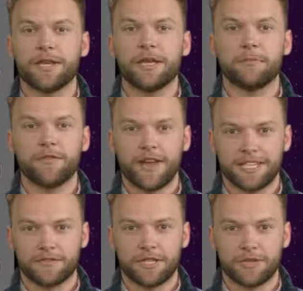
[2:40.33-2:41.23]
that
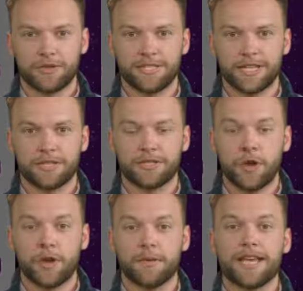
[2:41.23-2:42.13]
provides features such as
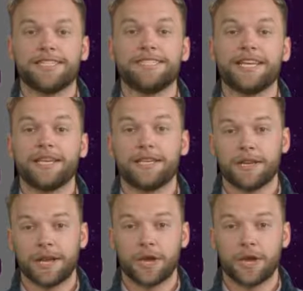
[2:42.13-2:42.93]
automatic scaling,